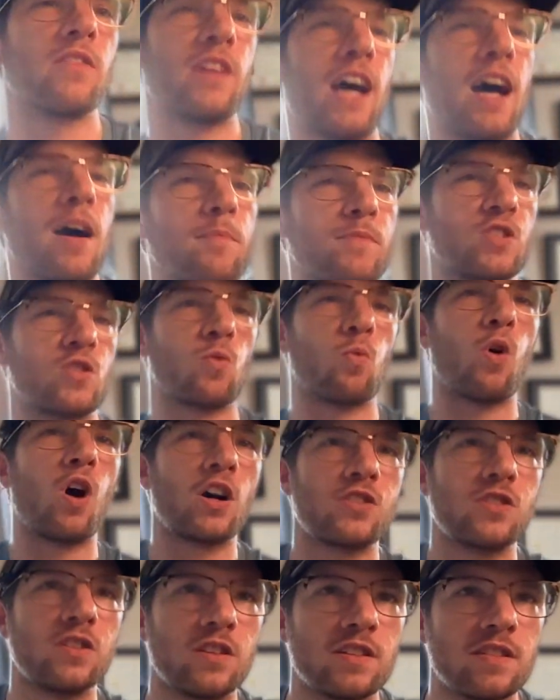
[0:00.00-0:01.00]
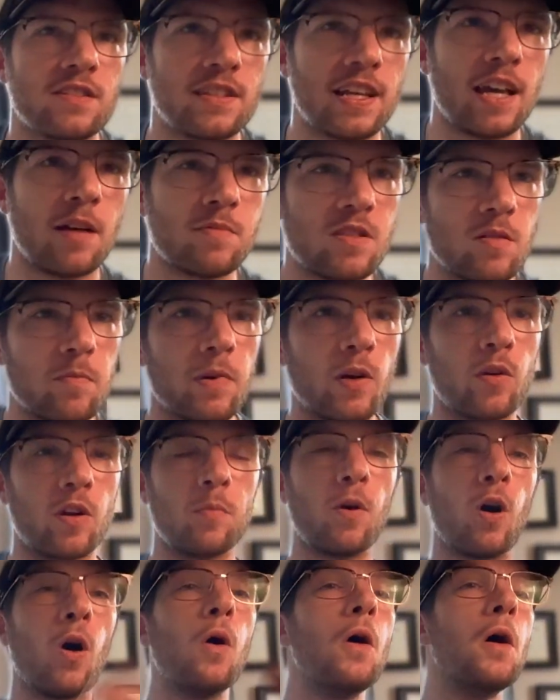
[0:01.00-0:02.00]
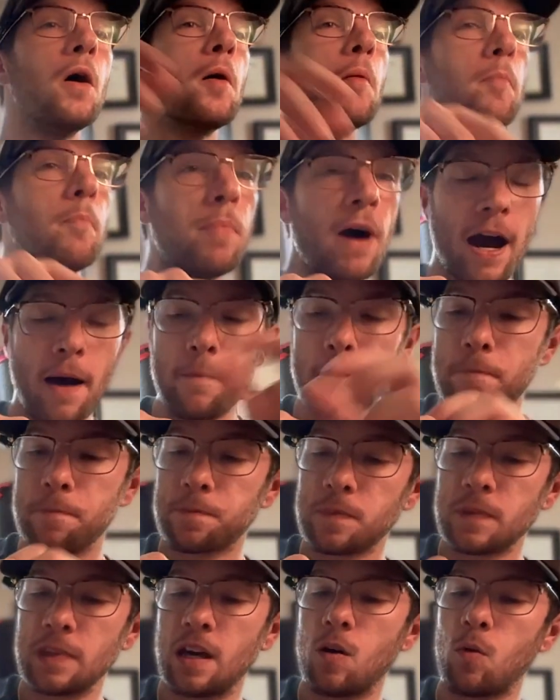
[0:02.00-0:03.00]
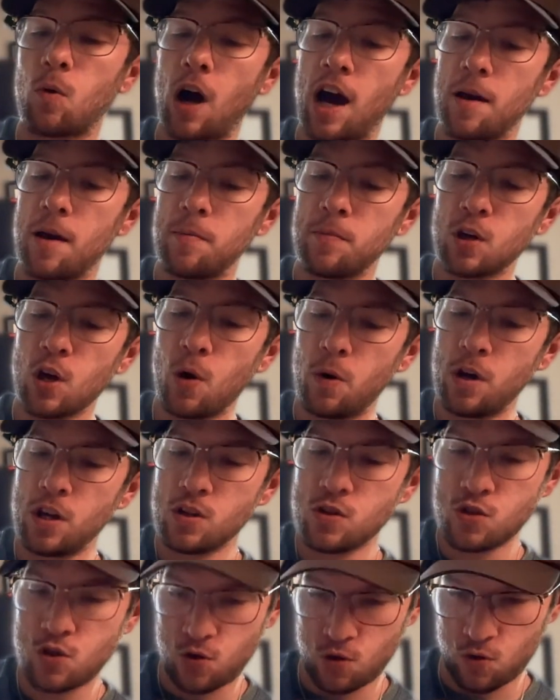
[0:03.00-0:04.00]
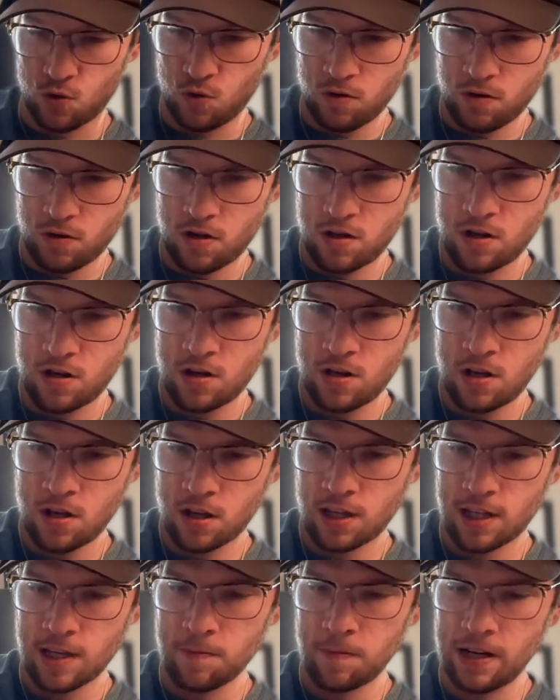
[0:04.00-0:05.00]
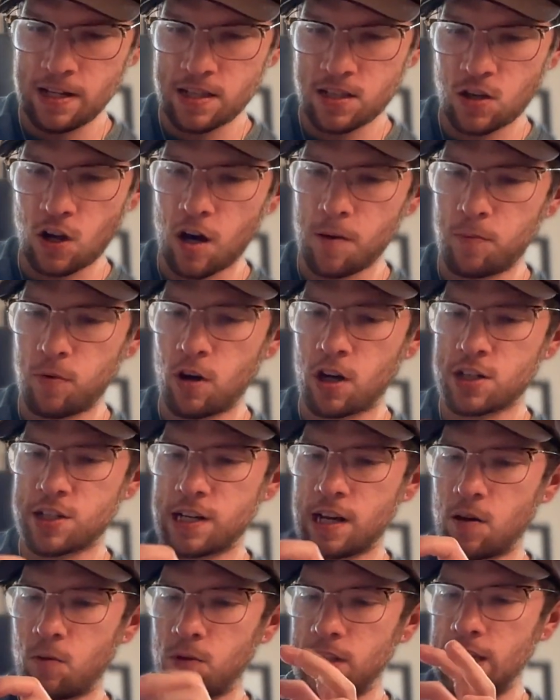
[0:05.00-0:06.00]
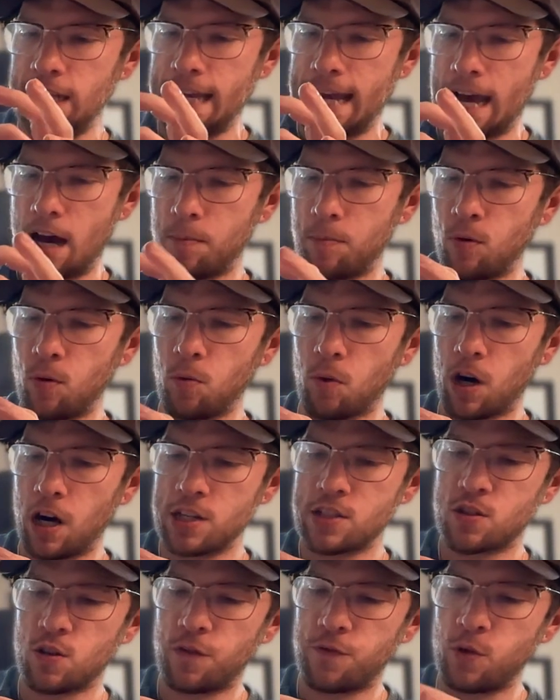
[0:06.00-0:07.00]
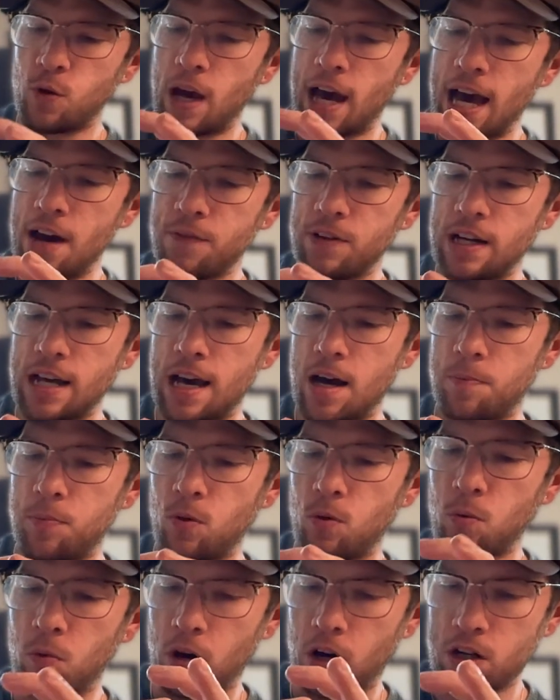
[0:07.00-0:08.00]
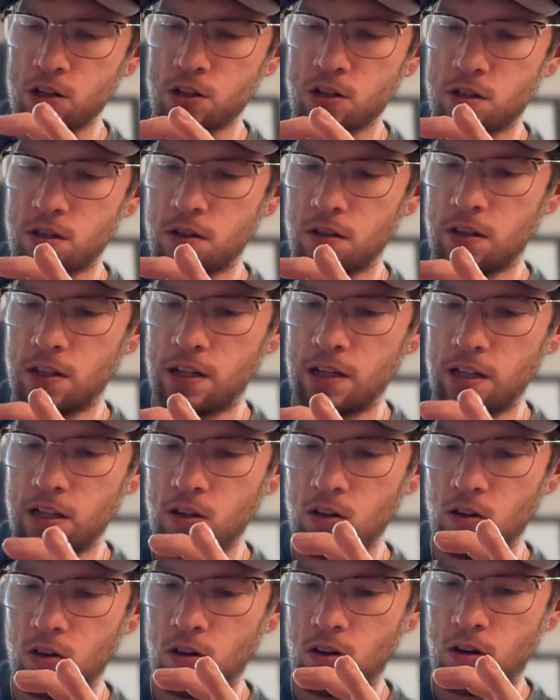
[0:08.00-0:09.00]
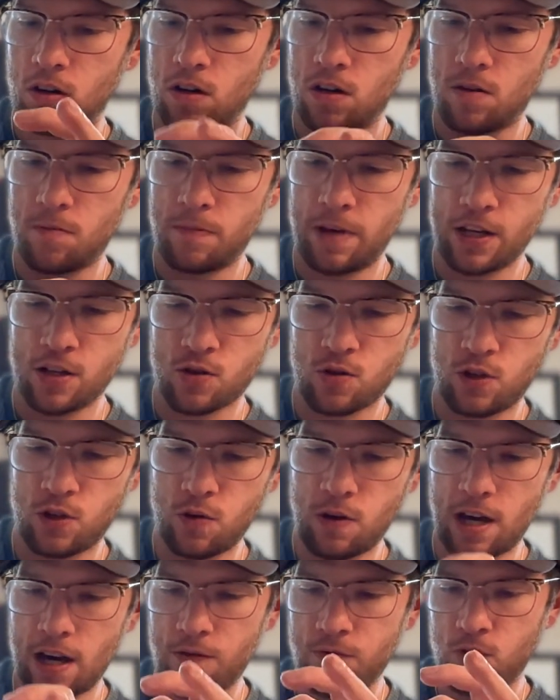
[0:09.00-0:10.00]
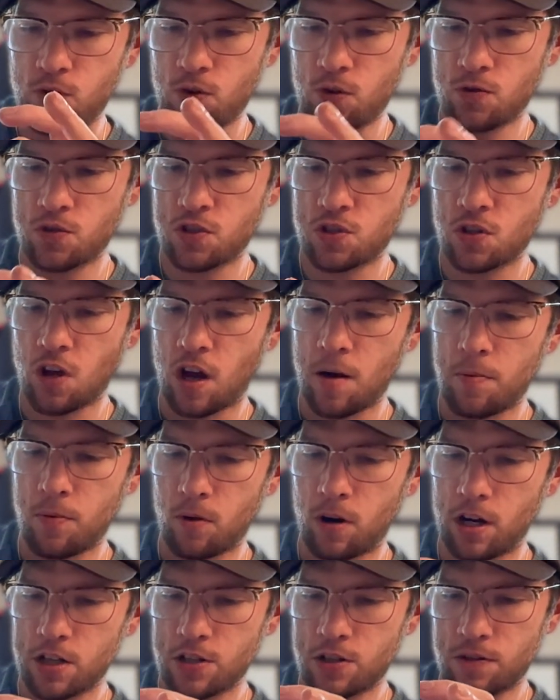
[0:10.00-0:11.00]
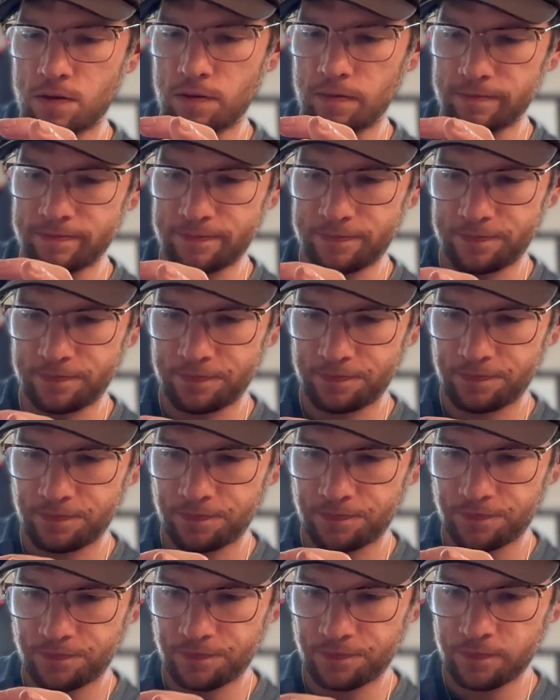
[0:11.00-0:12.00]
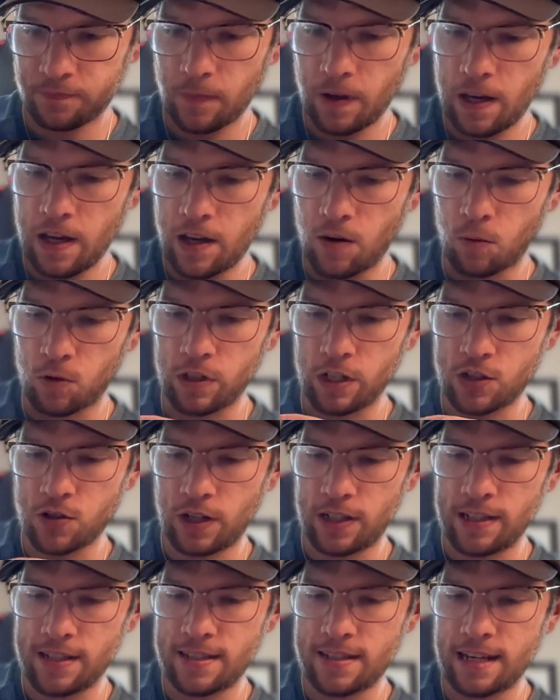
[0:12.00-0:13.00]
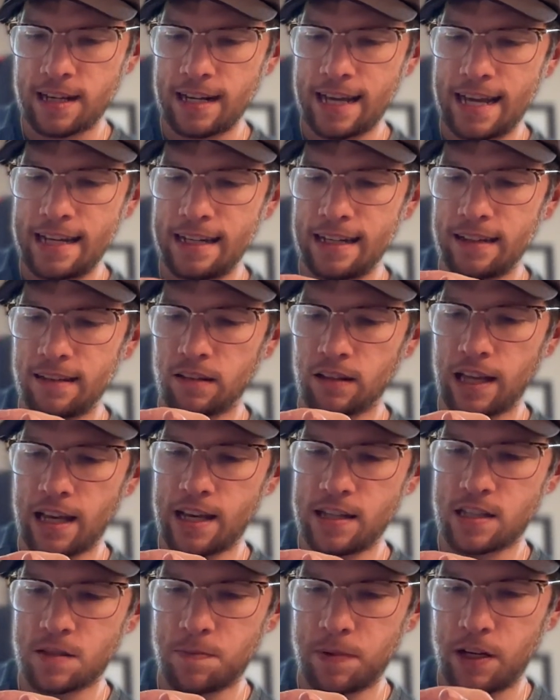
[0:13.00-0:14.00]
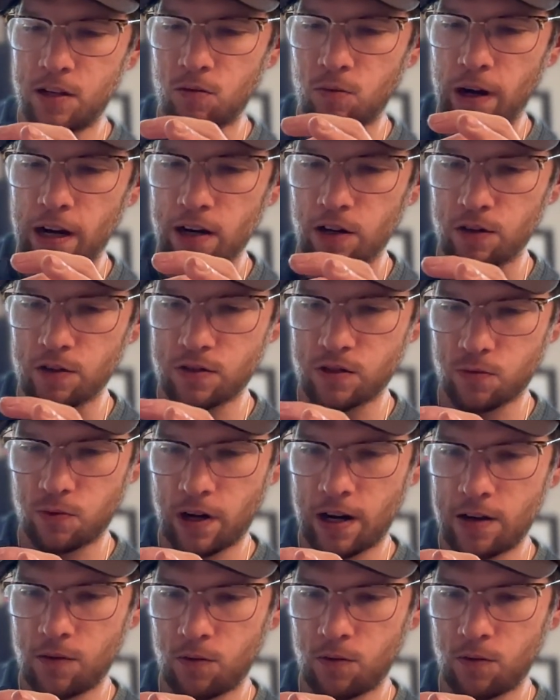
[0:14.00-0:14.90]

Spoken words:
I'm squashing this damn stability ball, but I'm going to get my stopwatch out with the Apple Watch. So if you have an Apple Watch, get it on, make sure you have your stopwatch. We're not trying to set any land speed records, right?